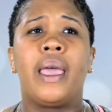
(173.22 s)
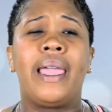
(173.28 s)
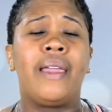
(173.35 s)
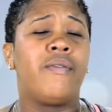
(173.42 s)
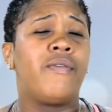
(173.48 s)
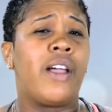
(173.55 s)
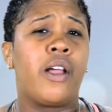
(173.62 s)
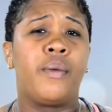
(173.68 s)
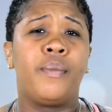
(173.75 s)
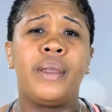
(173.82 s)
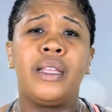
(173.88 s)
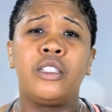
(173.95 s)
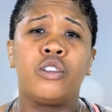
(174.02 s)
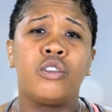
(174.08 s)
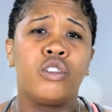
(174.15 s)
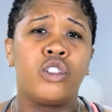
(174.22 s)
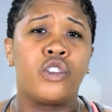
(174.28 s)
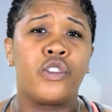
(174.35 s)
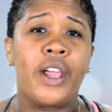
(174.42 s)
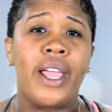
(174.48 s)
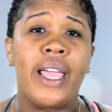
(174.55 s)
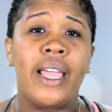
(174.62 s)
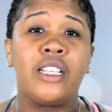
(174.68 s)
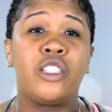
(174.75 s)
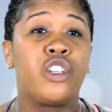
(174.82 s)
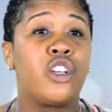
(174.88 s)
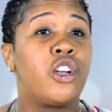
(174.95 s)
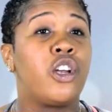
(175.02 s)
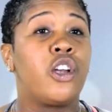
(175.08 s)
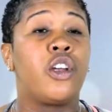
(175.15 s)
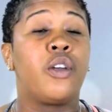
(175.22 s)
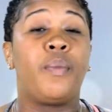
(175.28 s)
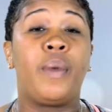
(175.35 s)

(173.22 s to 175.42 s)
environmental stress or